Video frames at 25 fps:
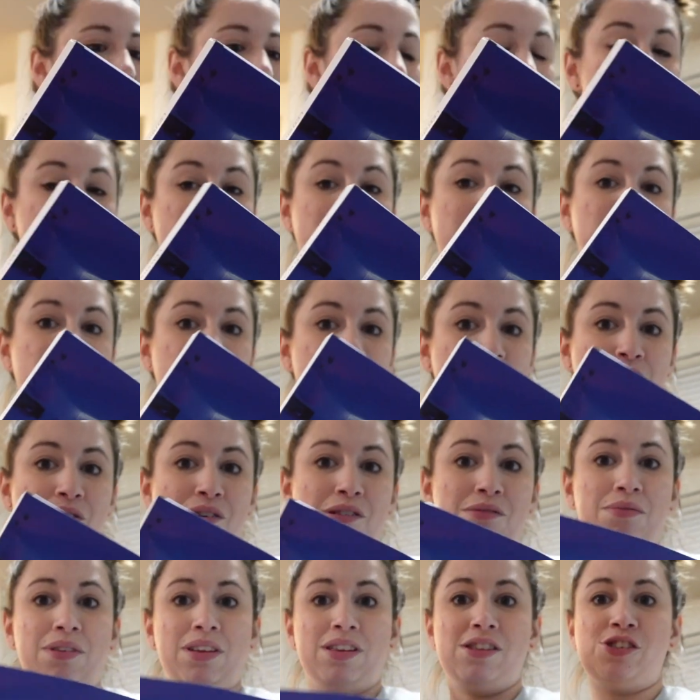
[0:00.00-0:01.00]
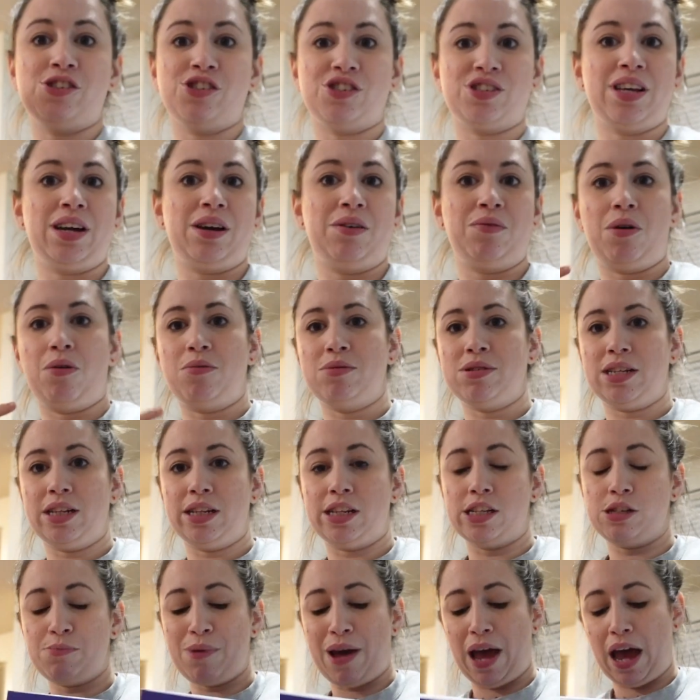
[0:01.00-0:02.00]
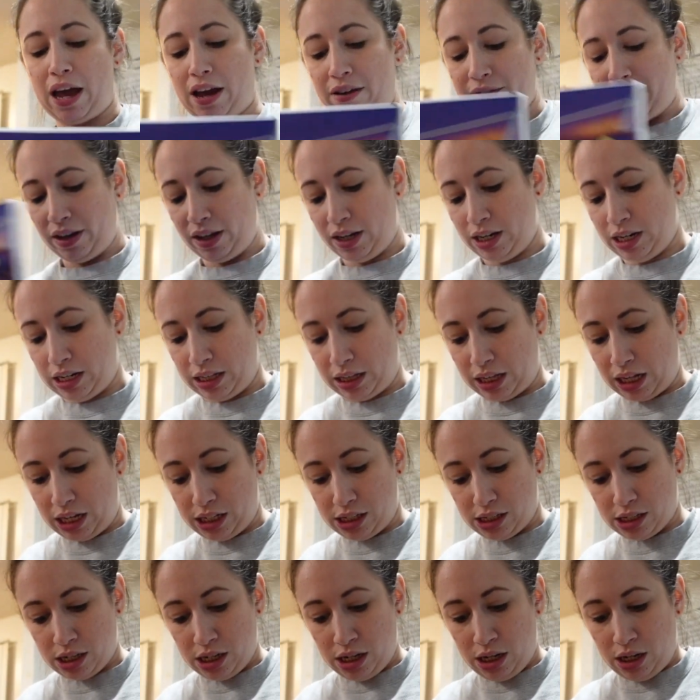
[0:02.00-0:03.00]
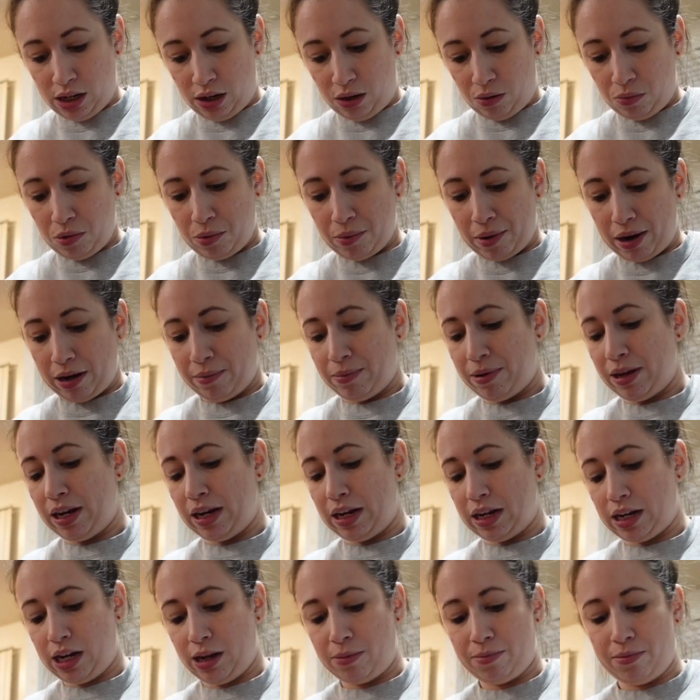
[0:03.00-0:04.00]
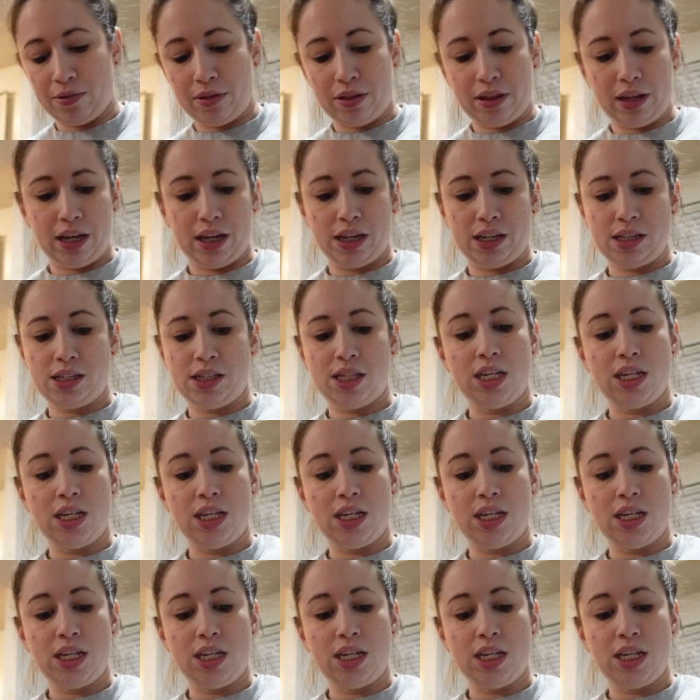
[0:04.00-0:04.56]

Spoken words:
because I was annoyed with just like what was in this pack of LED lights, we wound up getting a couple things.